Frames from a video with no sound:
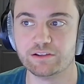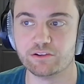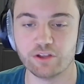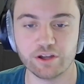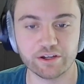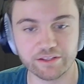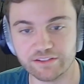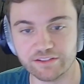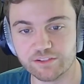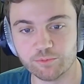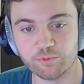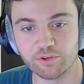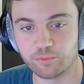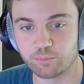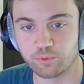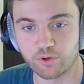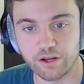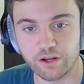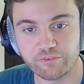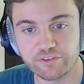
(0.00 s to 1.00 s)
lock in some of the
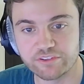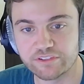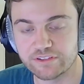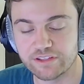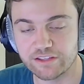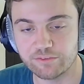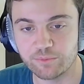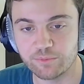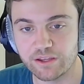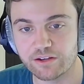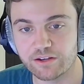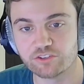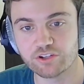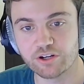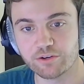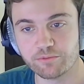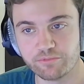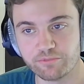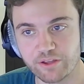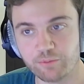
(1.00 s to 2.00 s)
profits that they've made and
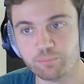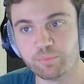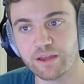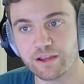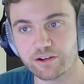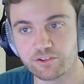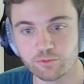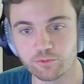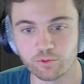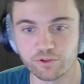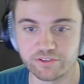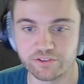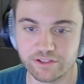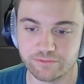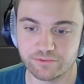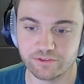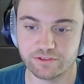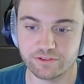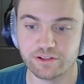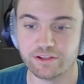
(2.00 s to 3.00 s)
try to fight back towards
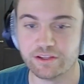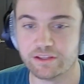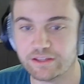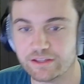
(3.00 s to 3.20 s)
even.